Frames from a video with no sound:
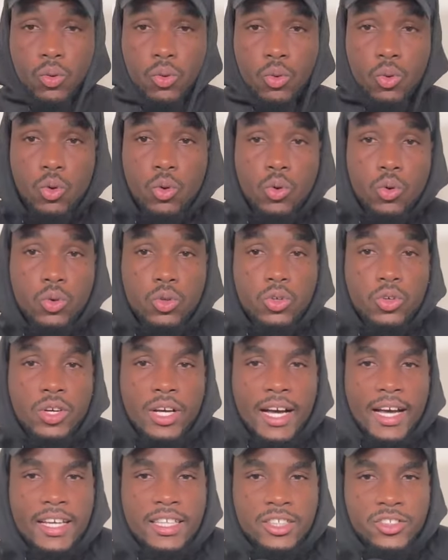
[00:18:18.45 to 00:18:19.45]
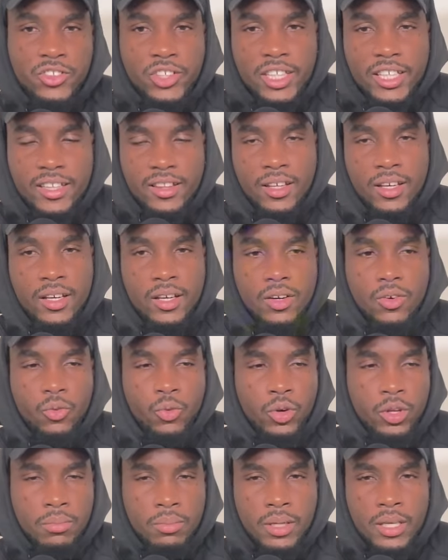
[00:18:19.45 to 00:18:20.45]
who you guys really think
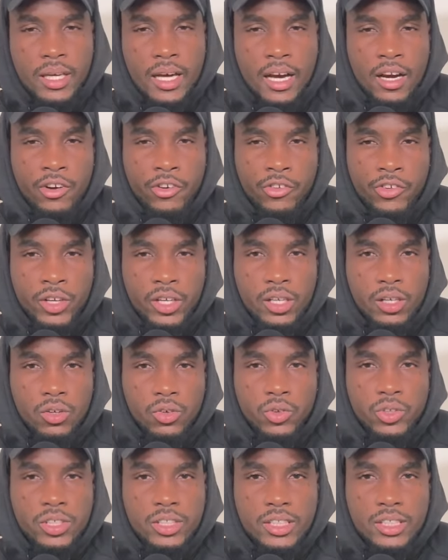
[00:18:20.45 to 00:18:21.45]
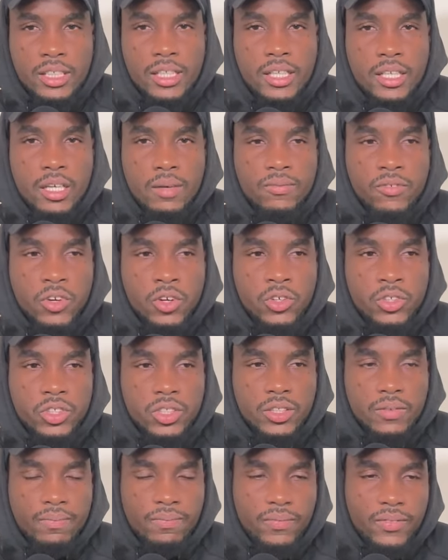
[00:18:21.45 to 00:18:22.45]
will be a really good CDM for
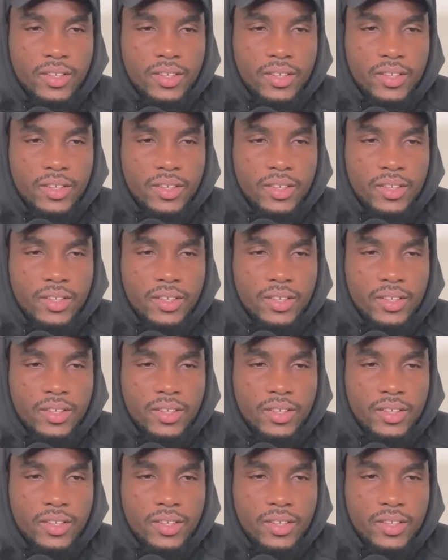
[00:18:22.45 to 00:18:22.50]
us?